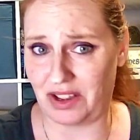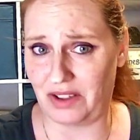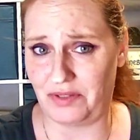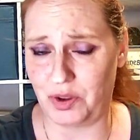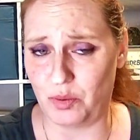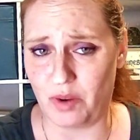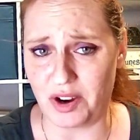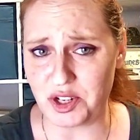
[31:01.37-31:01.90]

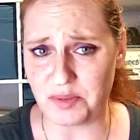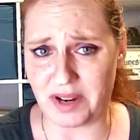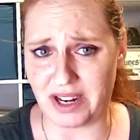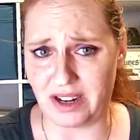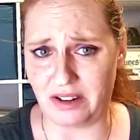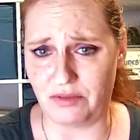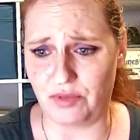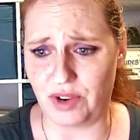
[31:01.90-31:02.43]
if you watch
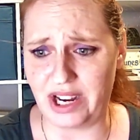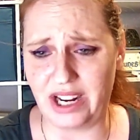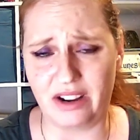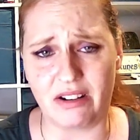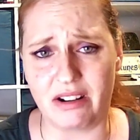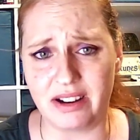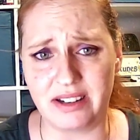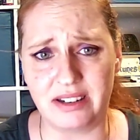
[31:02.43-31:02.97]
my reading
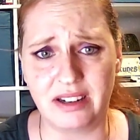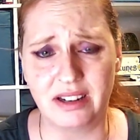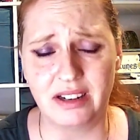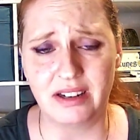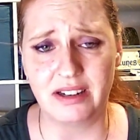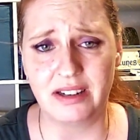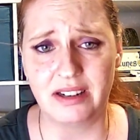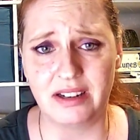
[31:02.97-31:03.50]
on
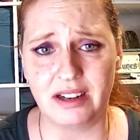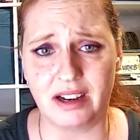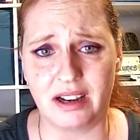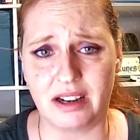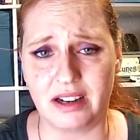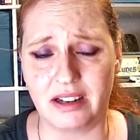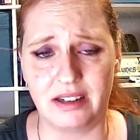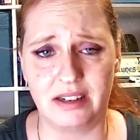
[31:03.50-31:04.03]

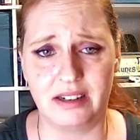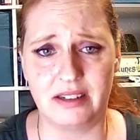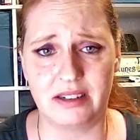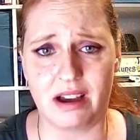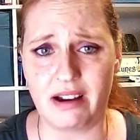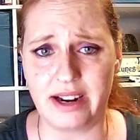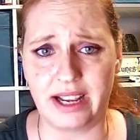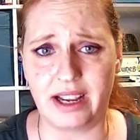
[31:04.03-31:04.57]
uh,
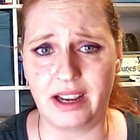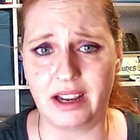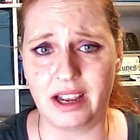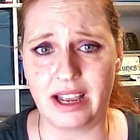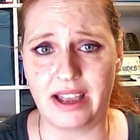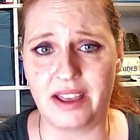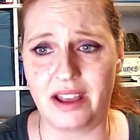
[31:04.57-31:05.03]
Tati,